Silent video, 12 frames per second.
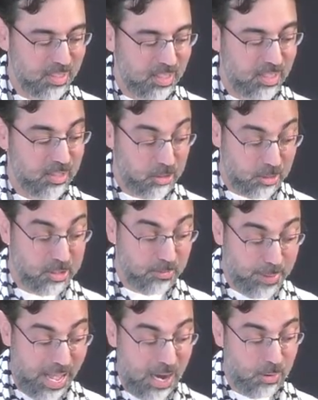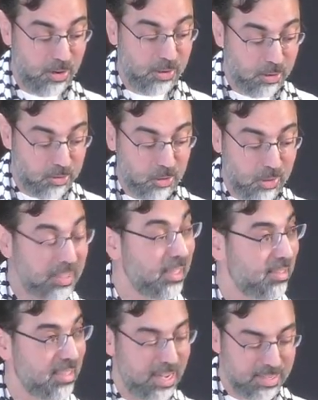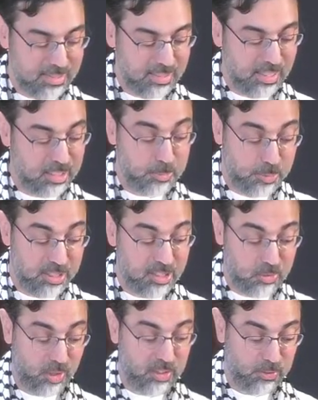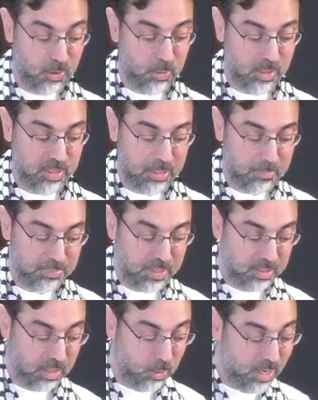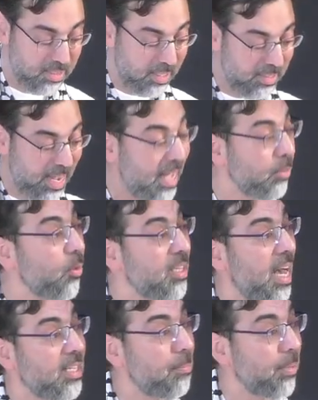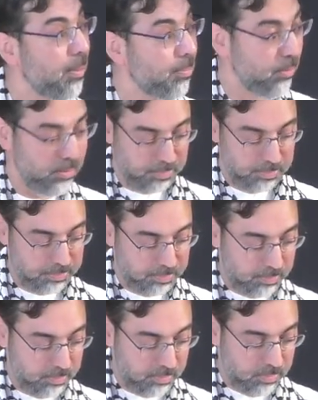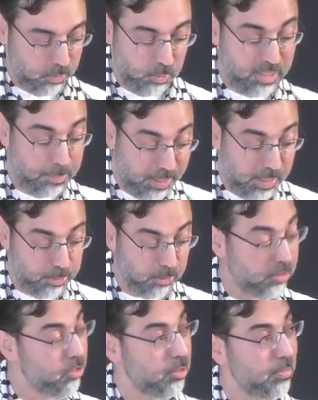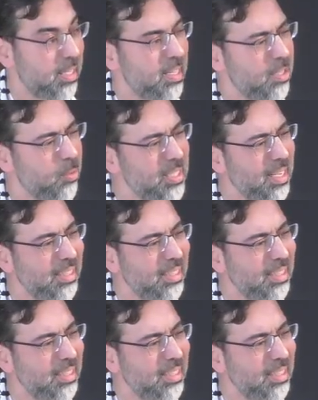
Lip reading: In terms of power and control, he says, it's pretty straightforward. There was a land without a people. There was a